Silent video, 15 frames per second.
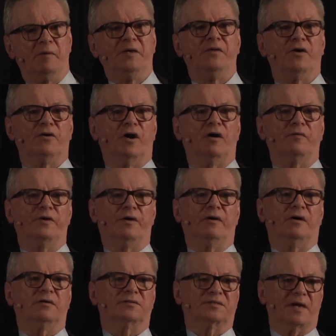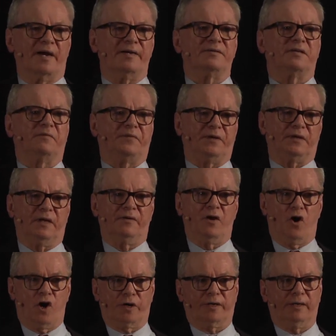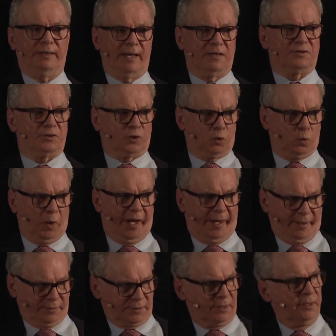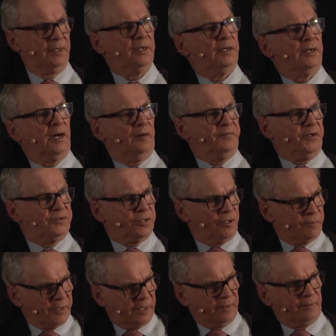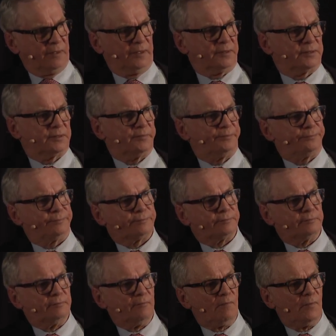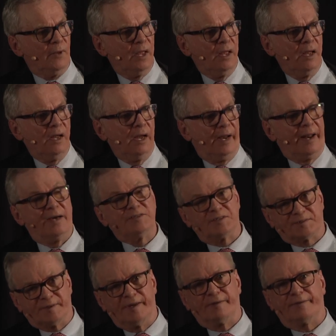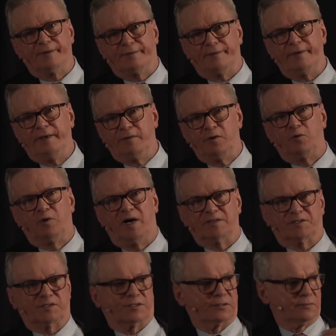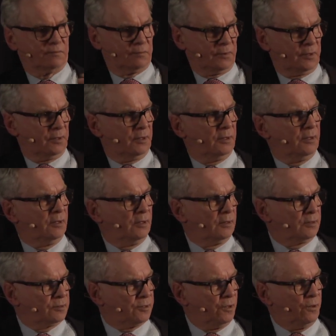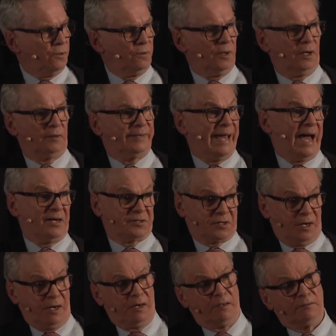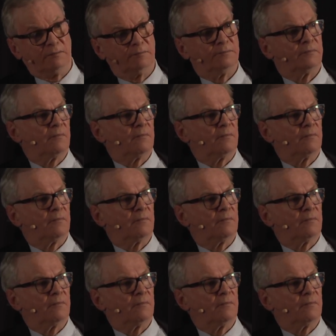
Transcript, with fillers: I mean, there are, there are scientific and archaeological ways of determining this. And I just think that in the rush to uh, cash in